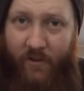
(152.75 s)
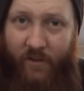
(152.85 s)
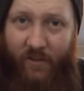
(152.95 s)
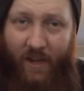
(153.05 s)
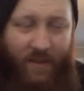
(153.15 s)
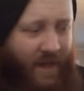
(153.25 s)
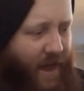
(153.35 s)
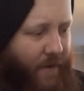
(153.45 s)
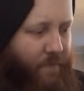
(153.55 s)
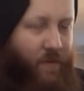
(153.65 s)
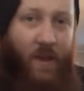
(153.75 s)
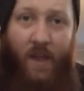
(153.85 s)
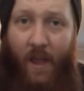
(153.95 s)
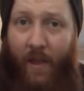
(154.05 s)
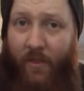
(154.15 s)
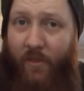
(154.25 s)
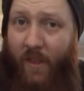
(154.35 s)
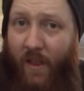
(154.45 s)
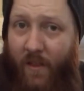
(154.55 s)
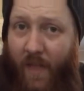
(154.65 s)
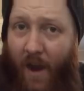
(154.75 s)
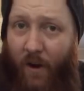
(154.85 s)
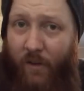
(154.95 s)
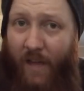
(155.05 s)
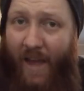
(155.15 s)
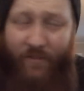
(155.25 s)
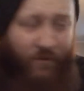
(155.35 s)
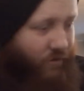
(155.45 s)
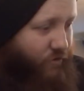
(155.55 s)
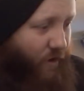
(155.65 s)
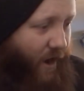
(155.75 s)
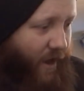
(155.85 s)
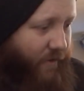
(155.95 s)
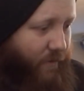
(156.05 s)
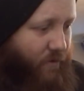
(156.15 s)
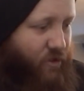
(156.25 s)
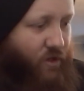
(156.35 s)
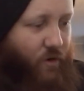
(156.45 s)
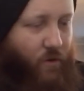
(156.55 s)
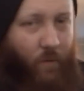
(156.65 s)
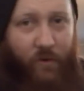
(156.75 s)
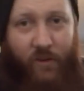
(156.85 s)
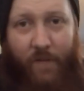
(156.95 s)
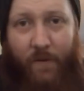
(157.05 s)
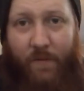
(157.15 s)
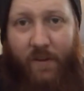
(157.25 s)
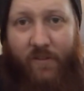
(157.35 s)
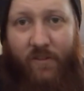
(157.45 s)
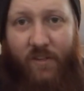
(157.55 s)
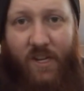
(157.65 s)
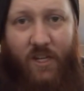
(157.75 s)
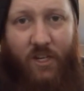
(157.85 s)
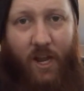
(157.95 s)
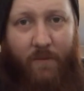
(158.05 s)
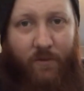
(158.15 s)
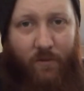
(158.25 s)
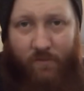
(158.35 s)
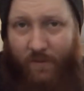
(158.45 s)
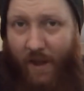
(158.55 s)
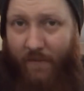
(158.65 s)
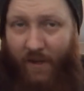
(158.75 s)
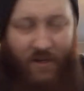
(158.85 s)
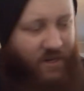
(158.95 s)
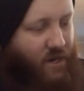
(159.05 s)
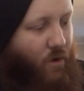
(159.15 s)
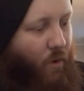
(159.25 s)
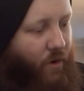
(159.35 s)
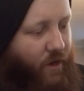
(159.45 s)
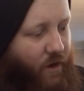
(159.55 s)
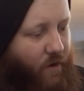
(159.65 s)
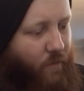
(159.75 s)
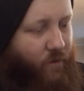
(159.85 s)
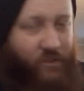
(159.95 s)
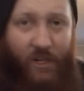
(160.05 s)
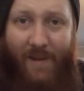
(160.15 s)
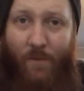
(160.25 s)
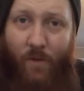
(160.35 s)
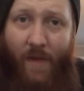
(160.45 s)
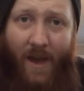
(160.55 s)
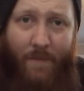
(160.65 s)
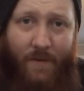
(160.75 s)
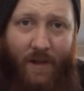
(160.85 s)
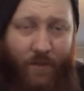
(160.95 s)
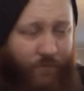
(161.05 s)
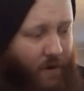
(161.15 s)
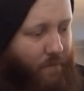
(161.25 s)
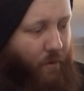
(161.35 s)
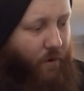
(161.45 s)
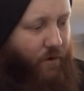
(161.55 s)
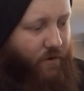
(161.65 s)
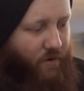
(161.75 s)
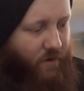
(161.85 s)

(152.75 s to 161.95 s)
Just like that. And now our last little triad that I'm going to show you works off of this D shape. So we have like a D chord here, and we're just going to move that up and down the fretboard.